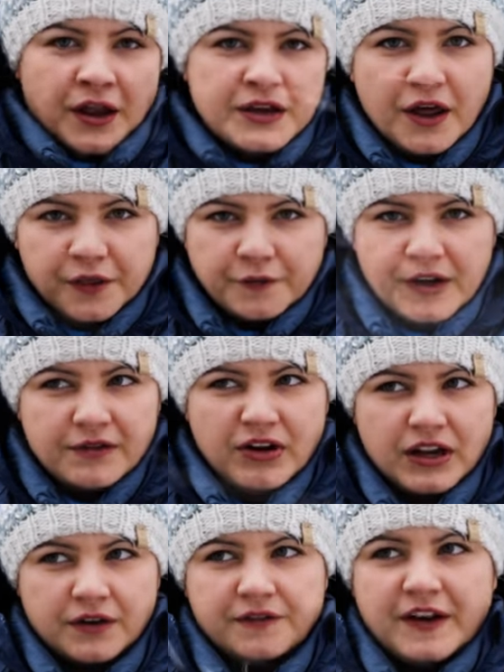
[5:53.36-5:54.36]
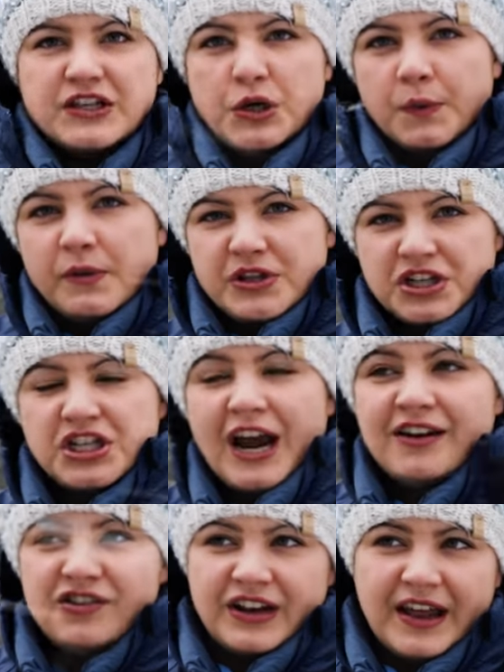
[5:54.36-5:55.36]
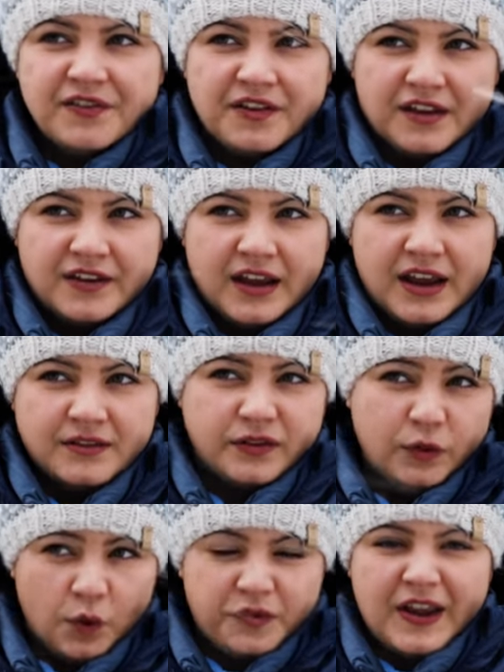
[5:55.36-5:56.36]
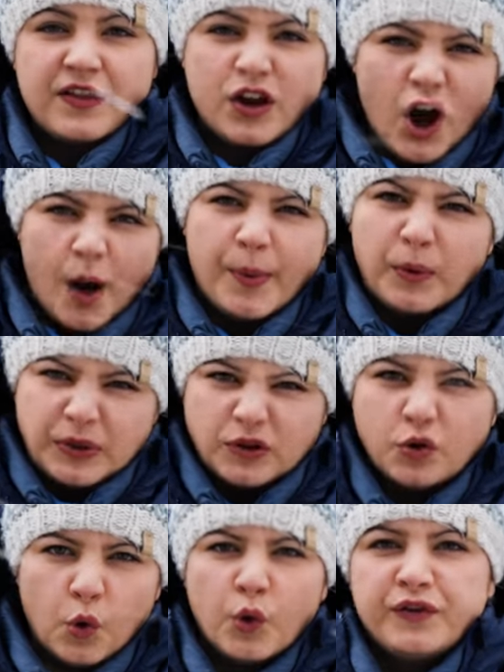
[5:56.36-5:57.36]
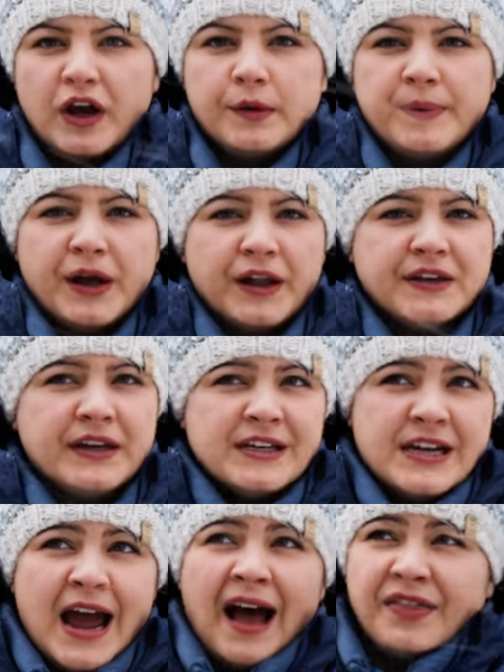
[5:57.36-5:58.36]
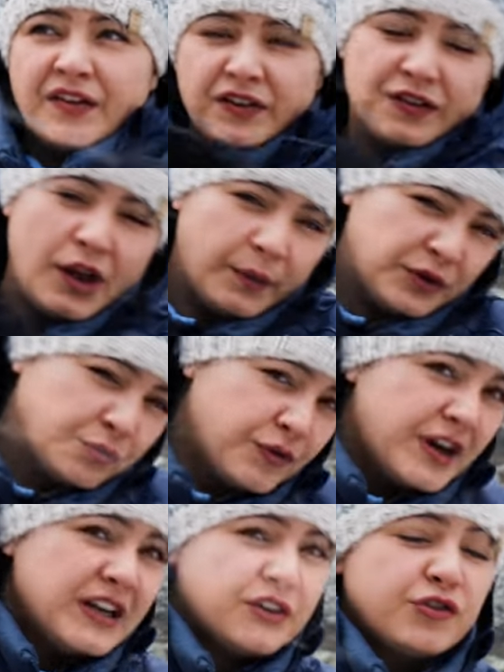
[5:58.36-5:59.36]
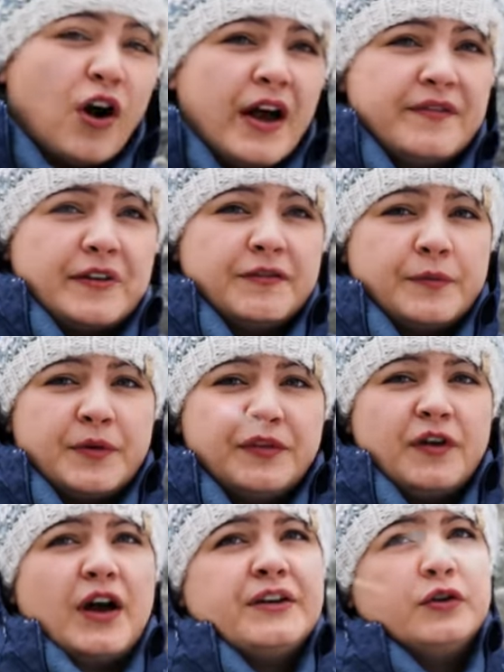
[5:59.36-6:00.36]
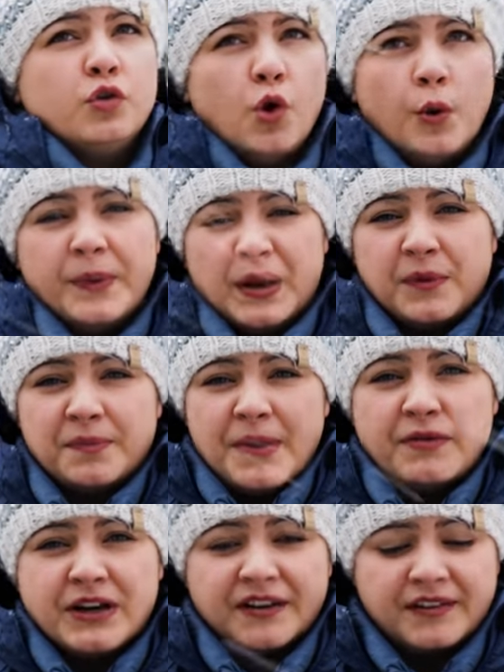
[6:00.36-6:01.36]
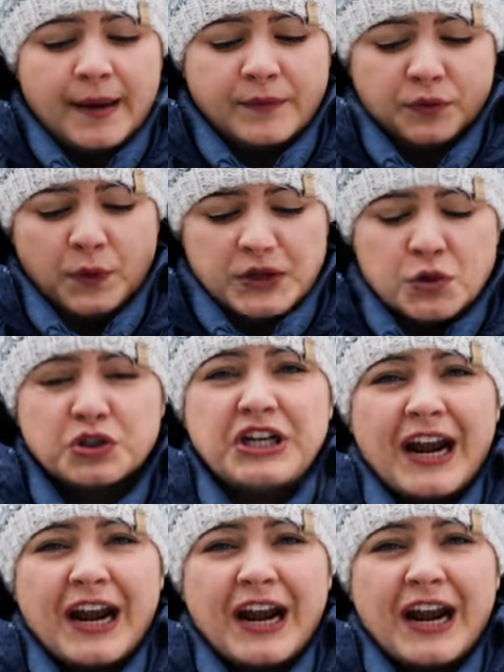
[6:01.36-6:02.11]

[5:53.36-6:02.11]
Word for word: Another really, really good feature, we were just changing lenses sort of in the car but with the doors open. And this snow is really driving from the side. And normally with mirrorless cameras, when you're